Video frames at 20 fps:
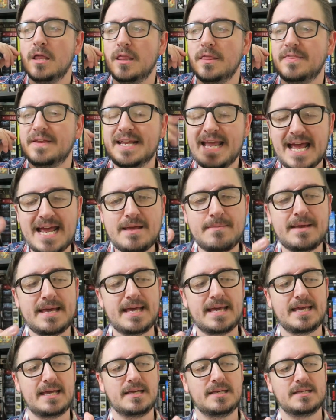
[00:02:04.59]
The game
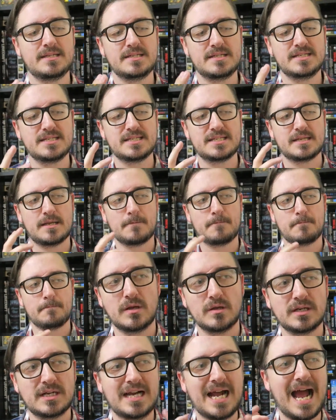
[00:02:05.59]
is
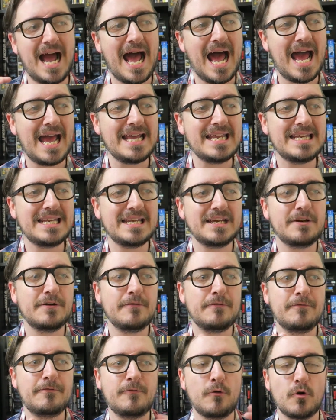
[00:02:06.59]
kind
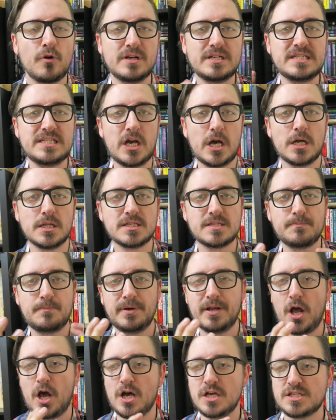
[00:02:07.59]
of for adults,
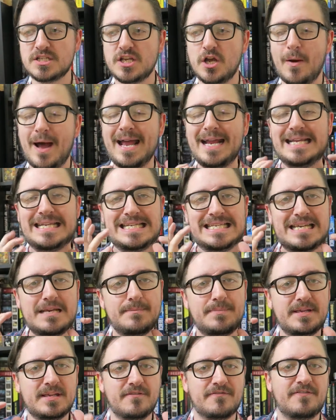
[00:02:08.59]
but also I can see
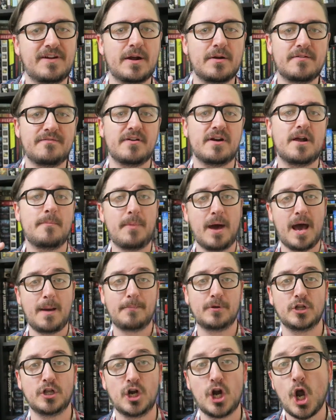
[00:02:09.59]
it being very, very
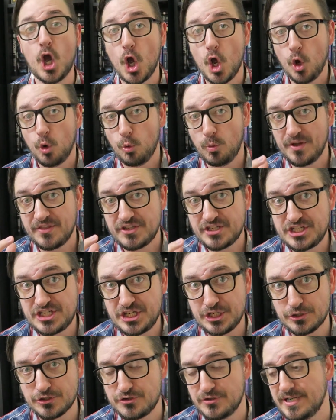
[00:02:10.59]
popular with
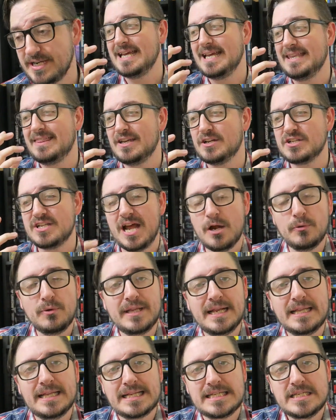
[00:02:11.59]
children. There's not
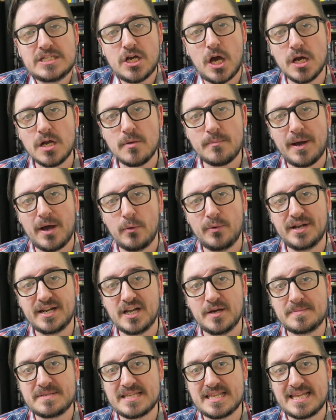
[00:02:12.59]
really a lot to talk about when it
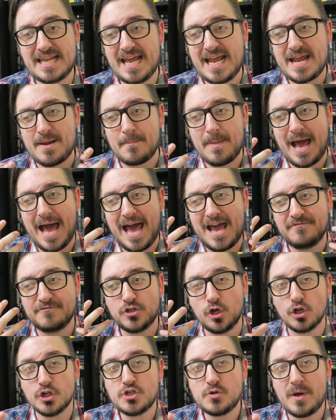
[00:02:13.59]
comes to the game. I've
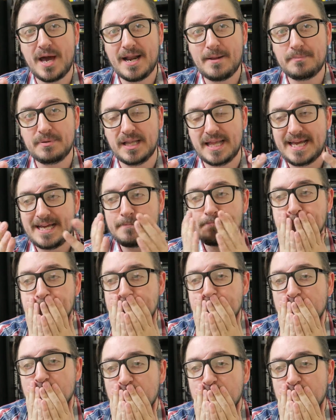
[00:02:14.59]
told you how to play.